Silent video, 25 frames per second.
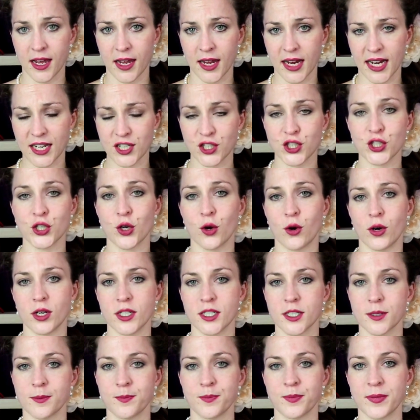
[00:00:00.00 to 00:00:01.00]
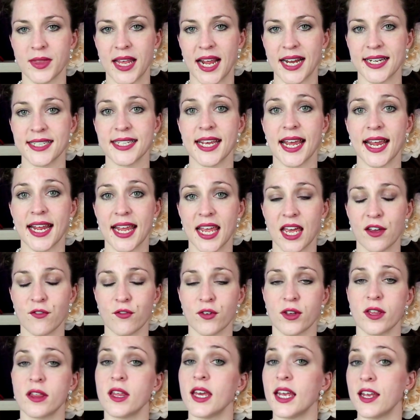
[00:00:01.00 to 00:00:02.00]
In short, they take
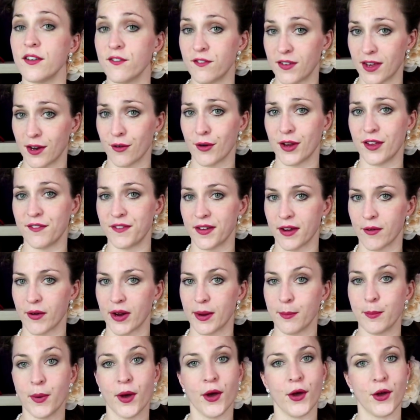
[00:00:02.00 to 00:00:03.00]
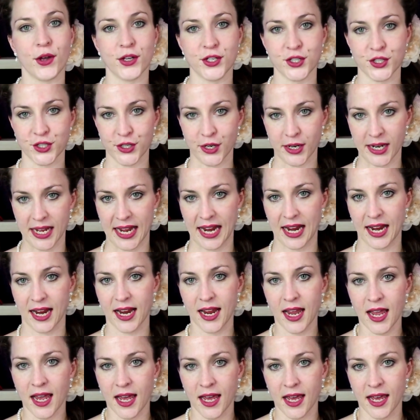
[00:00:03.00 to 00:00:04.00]
everything very, very
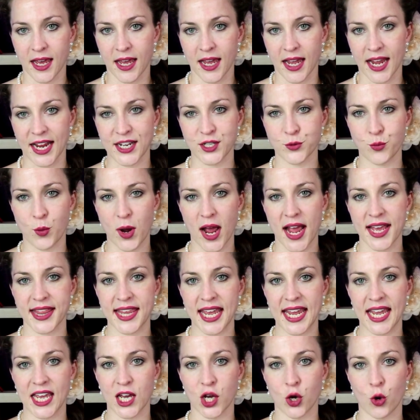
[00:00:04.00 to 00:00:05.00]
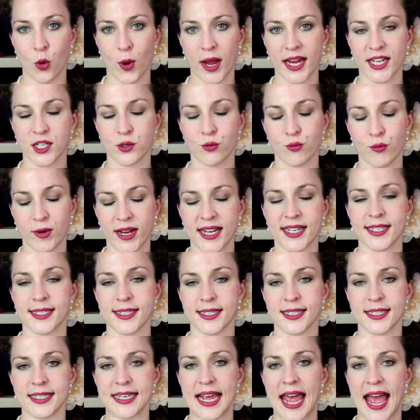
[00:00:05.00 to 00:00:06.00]
personally. It's why they equate
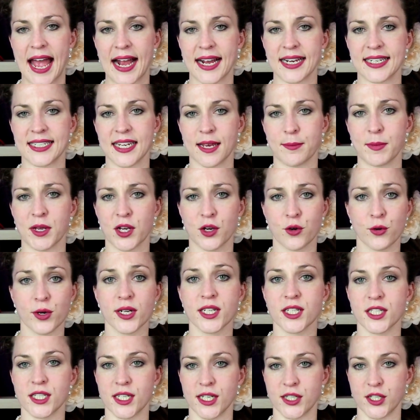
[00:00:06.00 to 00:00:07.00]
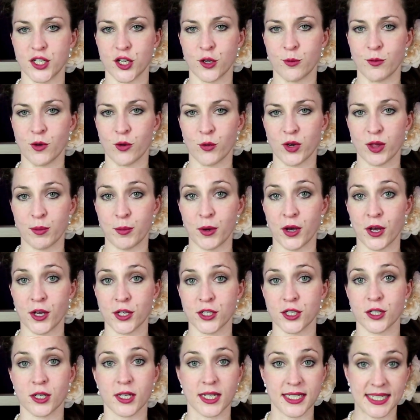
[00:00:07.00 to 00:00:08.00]
reasoned academic criticism with
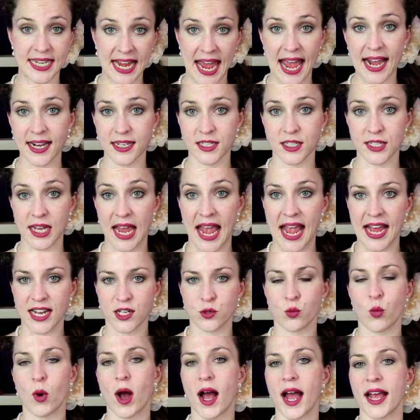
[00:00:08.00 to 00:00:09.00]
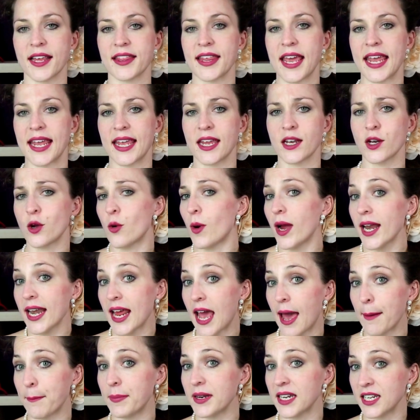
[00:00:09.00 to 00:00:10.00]
personal attacks, and why they can quite
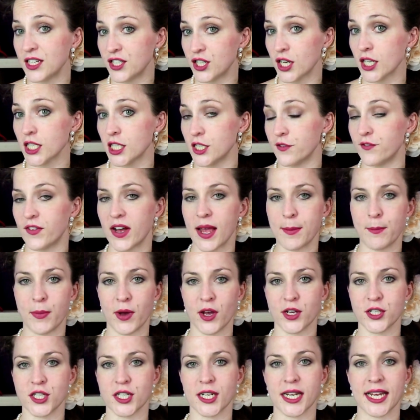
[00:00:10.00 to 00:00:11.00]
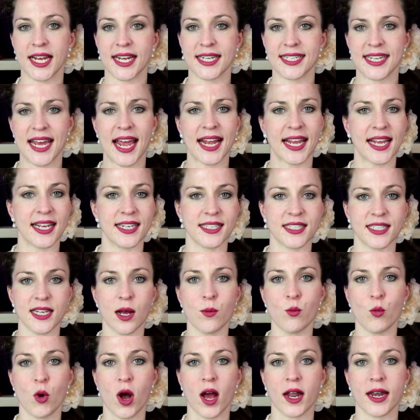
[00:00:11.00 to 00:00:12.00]
happily justify personally attacking
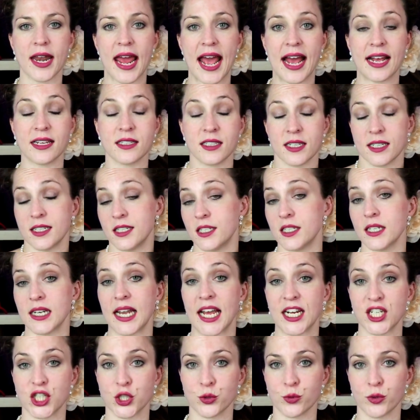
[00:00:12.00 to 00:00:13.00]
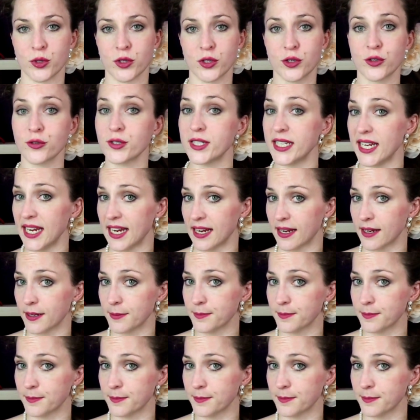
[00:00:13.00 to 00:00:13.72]
someone as intellectual critique.